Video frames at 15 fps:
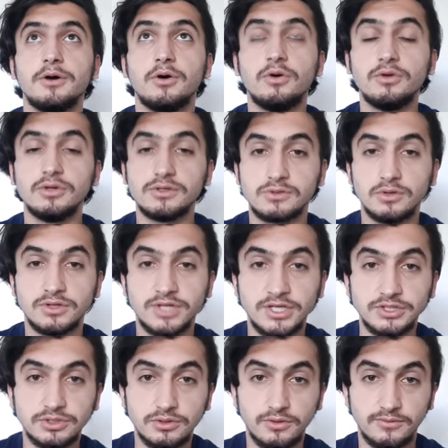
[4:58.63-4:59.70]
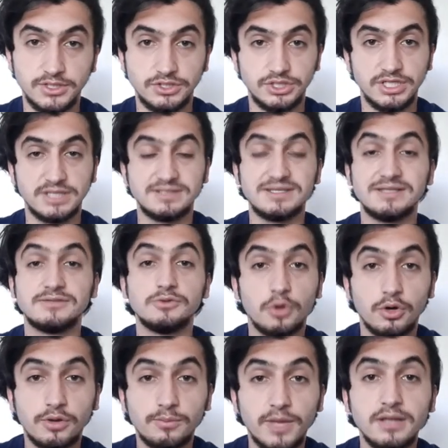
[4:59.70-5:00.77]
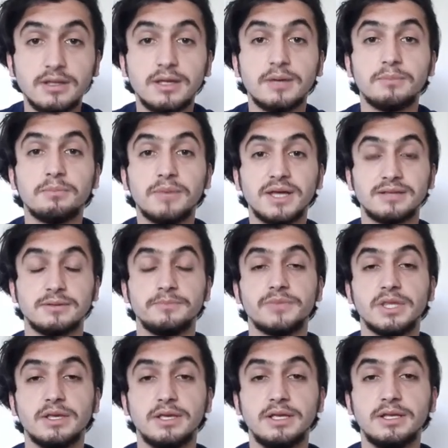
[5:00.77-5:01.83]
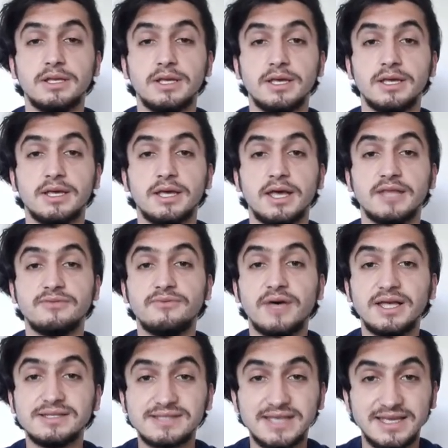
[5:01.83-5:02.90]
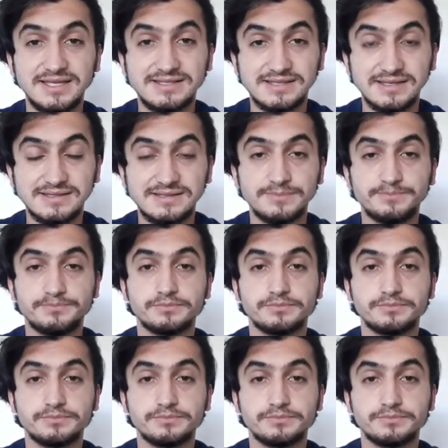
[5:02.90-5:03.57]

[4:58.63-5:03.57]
On auscultation of the chest is normal, but in advanced cases,